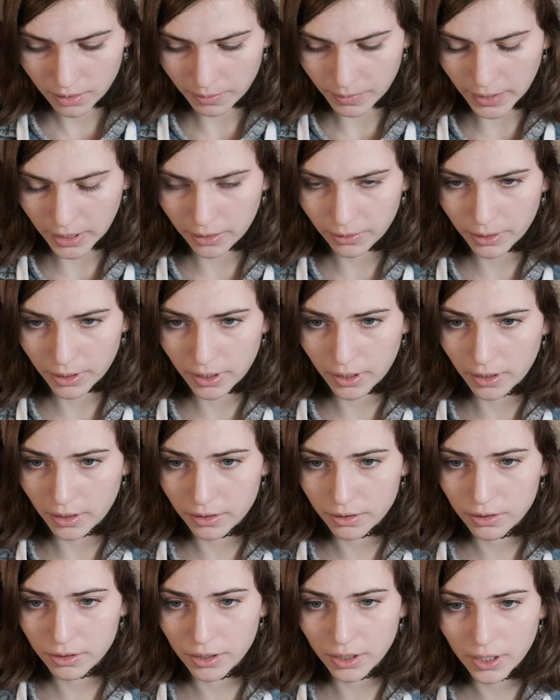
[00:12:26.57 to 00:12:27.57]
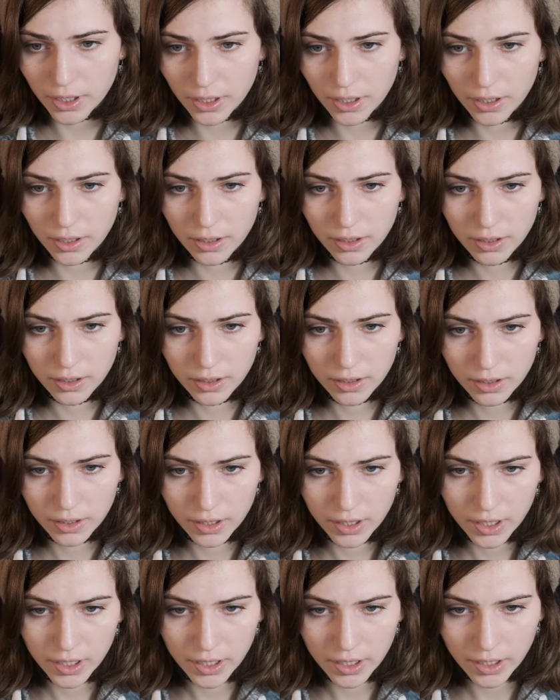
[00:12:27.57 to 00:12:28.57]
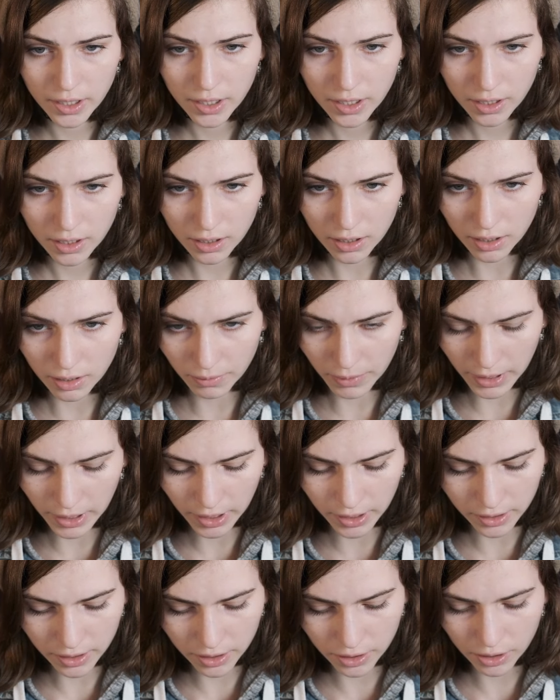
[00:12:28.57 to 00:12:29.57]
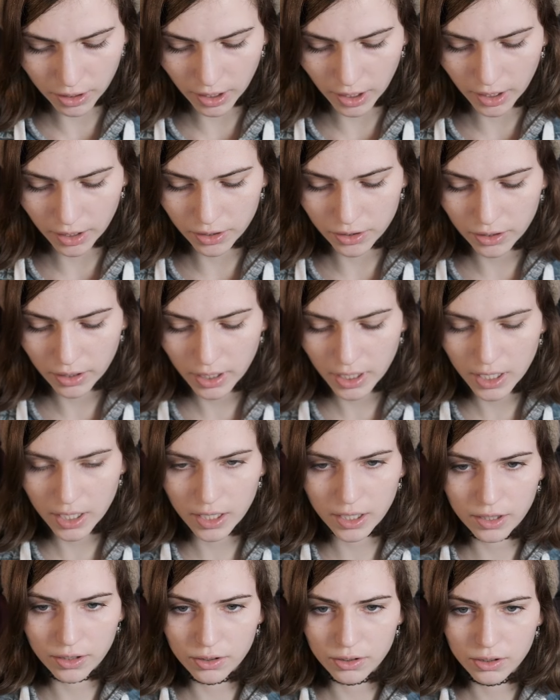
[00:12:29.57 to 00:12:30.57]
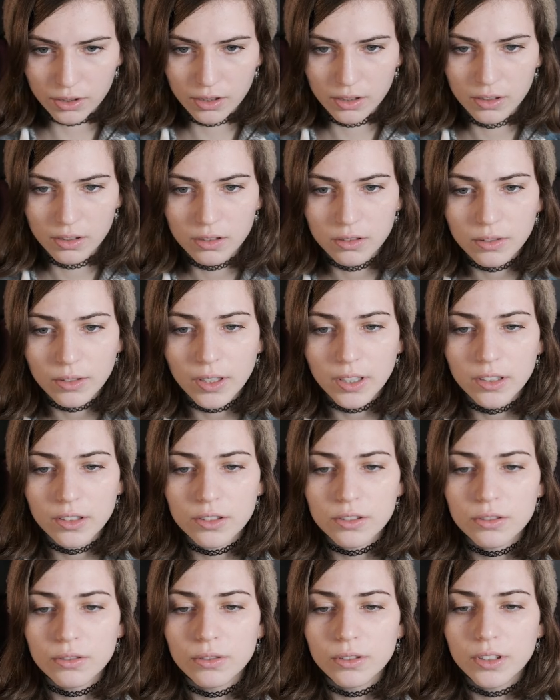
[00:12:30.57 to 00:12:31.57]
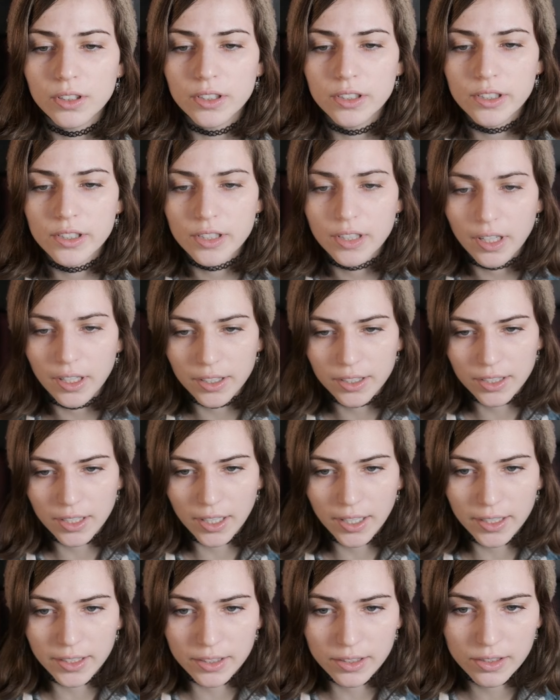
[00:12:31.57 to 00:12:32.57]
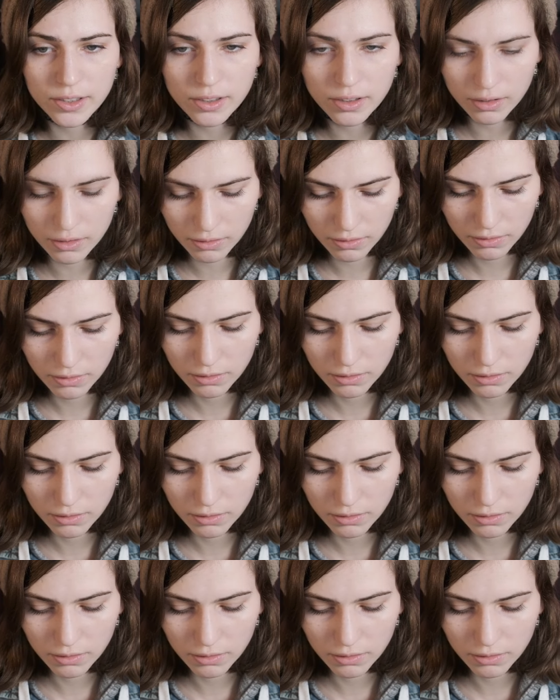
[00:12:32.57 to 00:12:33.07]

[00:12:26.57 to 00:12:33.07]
Malware stir. And we need to change these to underscores, not dots.